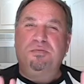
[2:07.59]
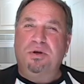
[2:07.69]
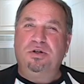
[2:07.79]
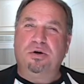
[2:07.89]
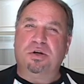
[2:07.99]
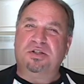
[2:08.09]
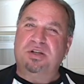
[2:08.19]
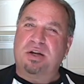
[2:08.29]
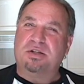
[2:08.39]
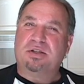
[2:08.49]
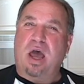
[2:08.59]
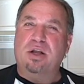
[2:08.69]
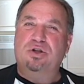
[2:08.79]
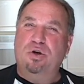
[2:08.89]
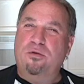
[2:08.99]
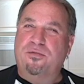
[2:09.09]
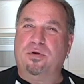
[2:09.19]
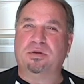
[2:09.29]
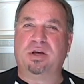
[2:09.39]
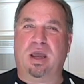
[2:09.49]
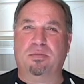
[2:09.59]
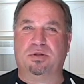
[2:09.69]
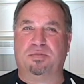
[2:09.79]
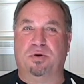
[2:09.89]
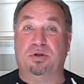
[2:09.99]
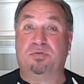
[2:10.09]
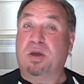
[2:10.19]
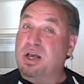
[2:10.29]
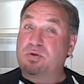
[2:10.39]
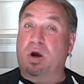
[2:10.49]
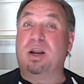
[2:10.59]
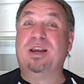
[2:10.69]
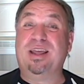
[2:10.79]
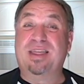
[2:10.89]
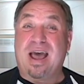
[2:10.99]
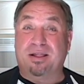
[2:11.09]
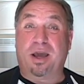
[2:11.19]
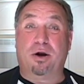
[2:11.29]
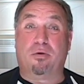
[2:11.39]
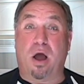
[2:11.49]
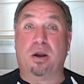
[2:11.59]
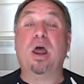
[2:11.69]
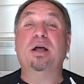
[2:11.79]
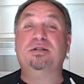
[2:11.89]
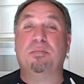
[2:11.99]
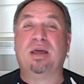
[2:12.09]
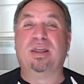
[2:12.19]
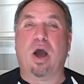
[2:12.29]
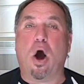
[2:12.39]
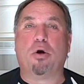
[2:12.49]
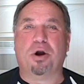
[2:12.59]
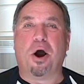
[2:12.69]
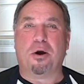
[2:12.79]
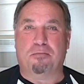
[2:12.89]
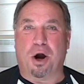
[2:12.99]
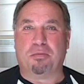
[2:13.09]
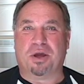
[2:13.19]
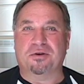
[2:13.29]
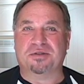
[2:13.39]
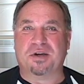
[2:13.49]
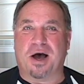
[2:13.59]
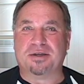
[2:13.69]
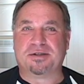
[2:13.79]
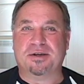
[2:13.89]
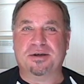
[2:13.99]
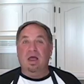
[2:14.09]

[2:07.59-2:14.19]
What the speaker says: be sure to set aside 2 full tablespoons because we're going to need that later on to make the R&R barbecue sauce.